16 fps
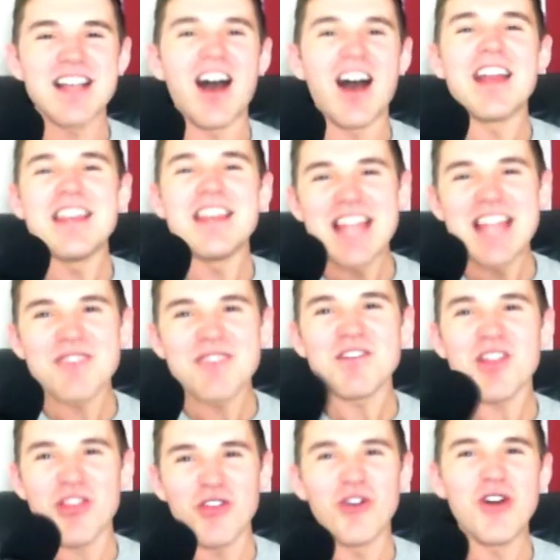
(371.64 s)
I
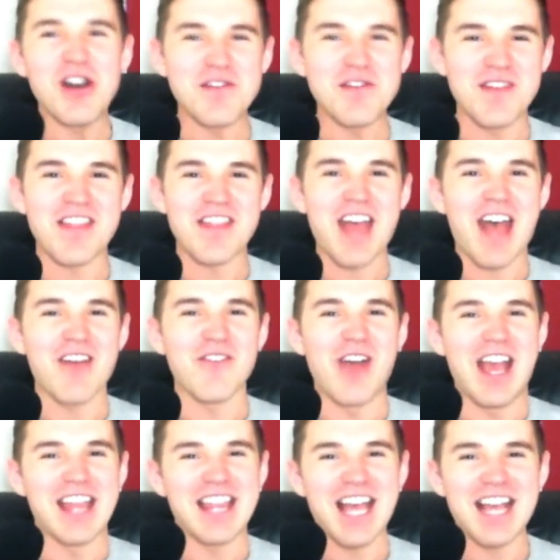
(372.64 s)
never thought of it that
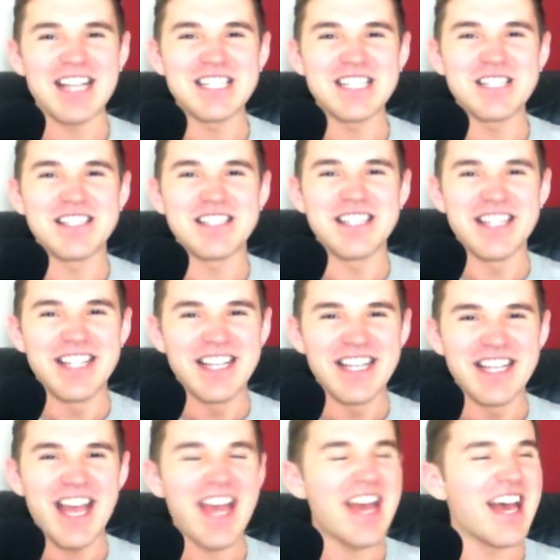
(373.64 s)
way. That's
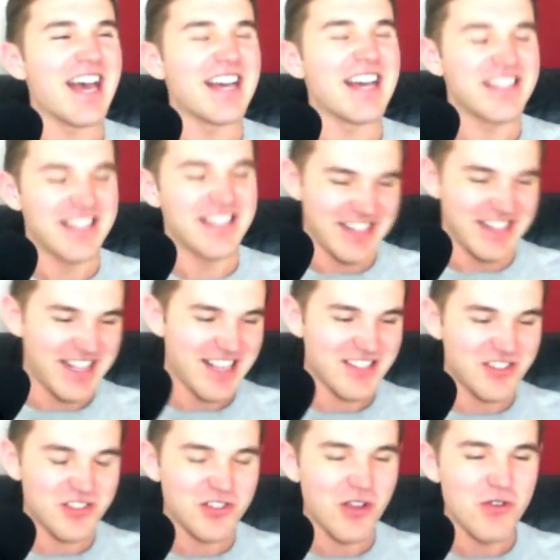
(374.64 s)

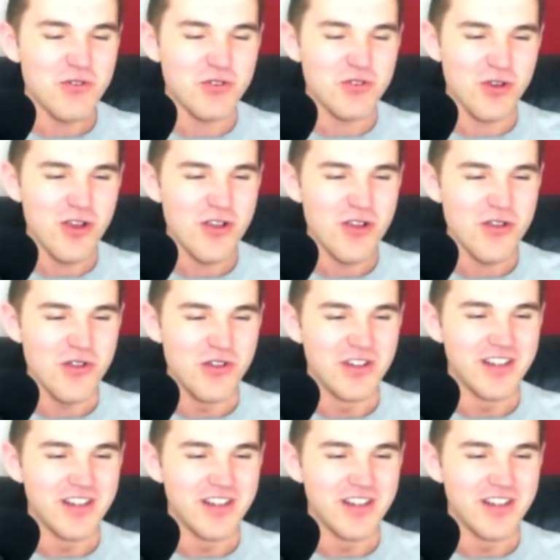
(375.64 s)
so true.